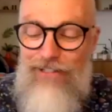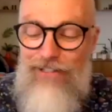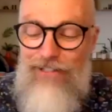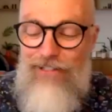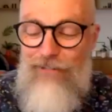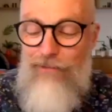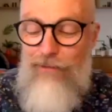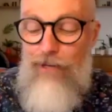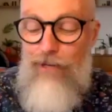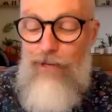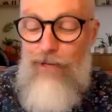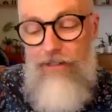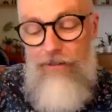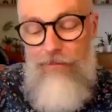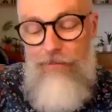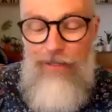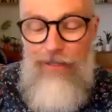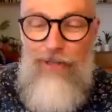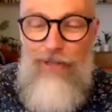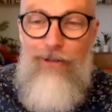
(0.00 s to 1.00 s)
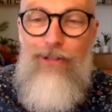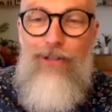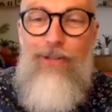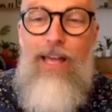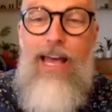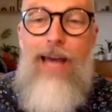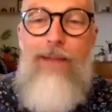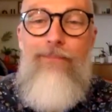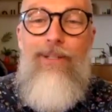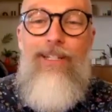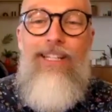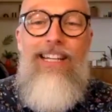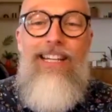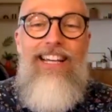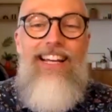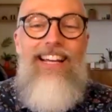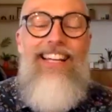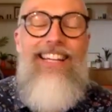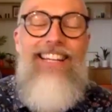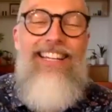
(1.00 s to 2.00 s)
Well, I mean, there is that.
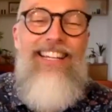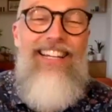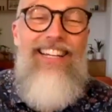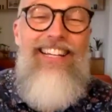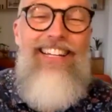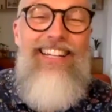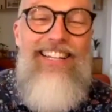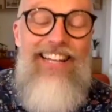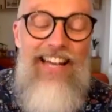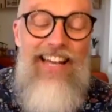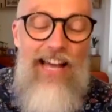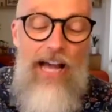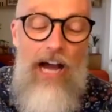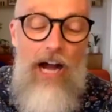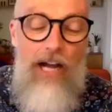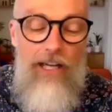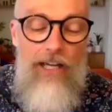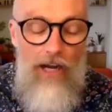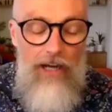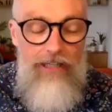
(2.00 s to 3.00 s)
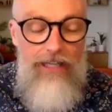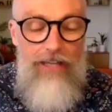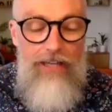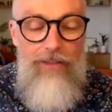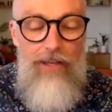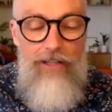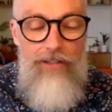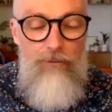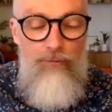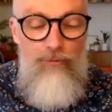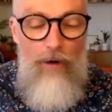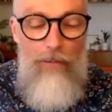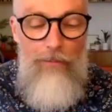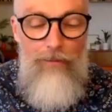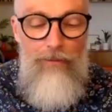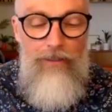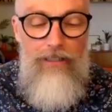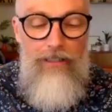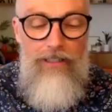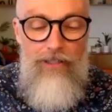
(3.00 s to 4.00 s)
But I get that
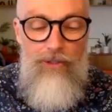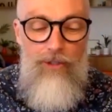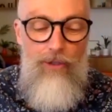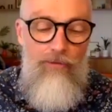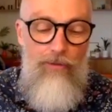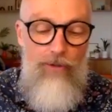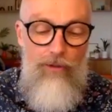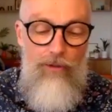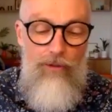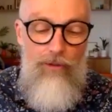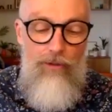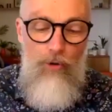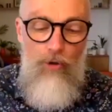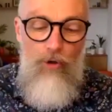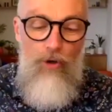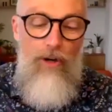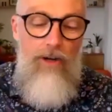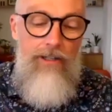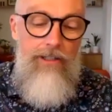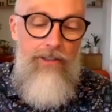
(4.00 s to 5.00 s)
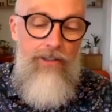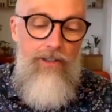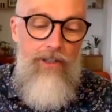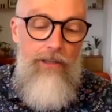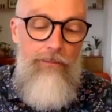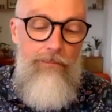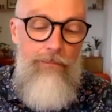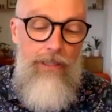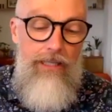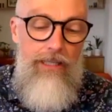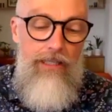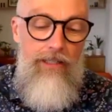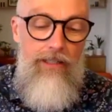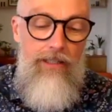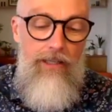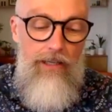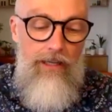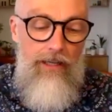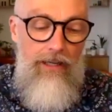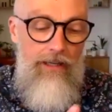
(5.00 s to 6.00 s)
rubberiness of the law. being
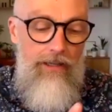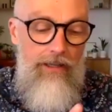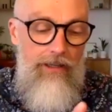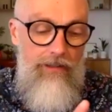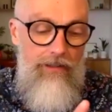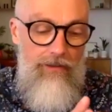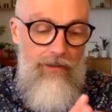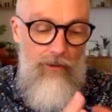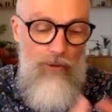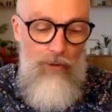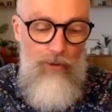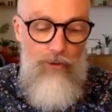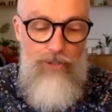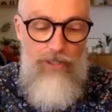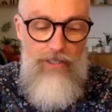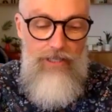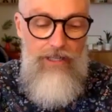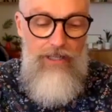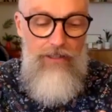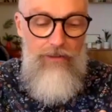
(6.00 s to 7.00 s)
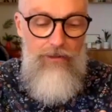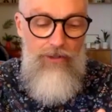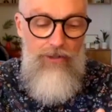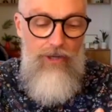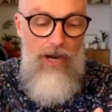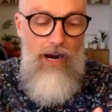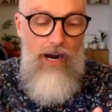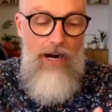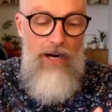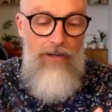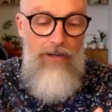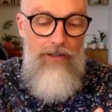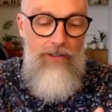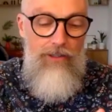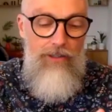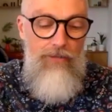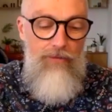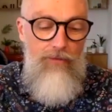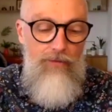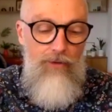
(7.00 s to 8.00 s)
the laws here, it's hard and
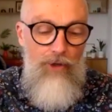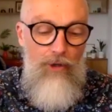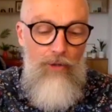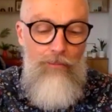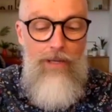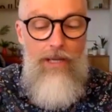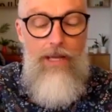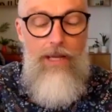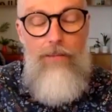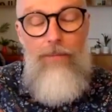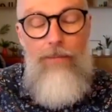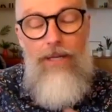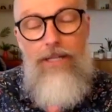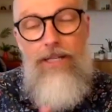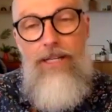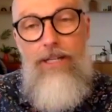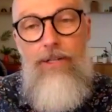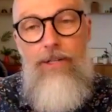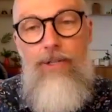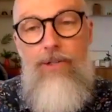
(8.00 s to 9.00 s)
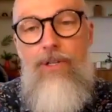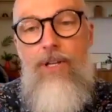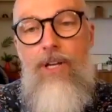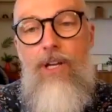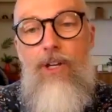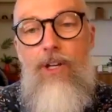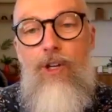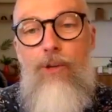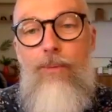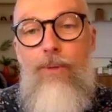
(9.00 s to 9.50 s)
it's firm, but here's human